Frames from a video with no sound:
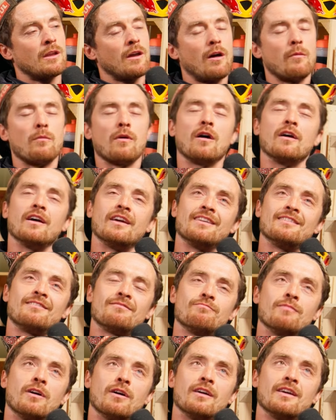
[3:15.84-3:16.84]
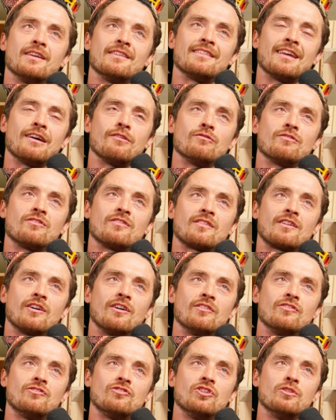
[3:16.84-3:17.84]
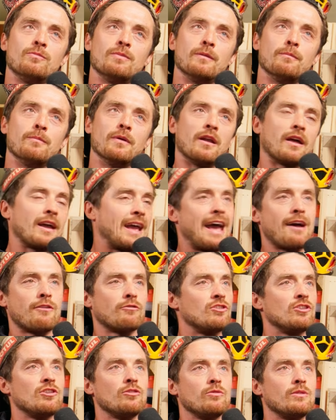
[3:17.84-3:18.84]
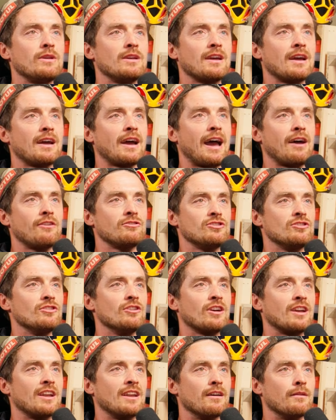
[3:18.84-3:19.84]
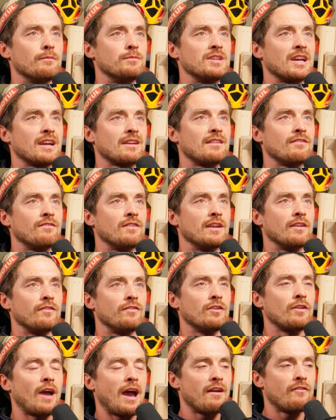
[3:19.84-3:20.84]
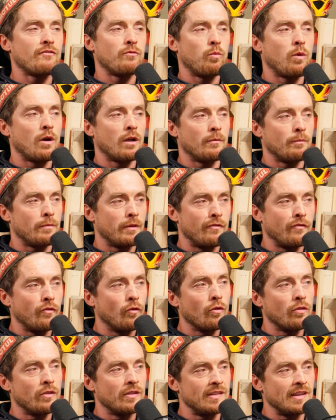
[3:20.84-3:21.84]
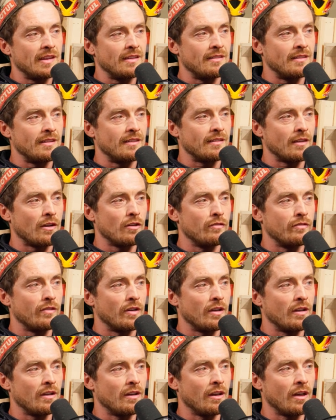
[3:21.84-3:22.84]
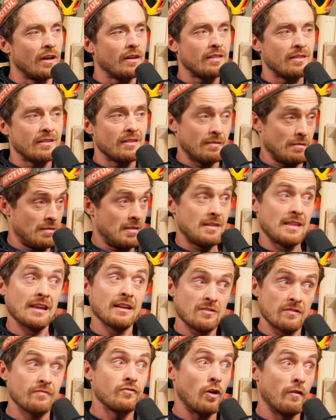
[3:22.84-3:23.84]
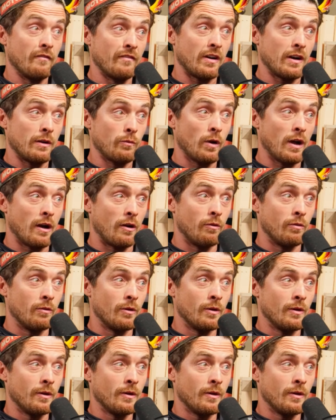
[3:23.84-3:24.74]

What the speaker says: it sounds kind of stupid, but like how do you look at it objectively if you have won before the season is over? Like things have gone very well.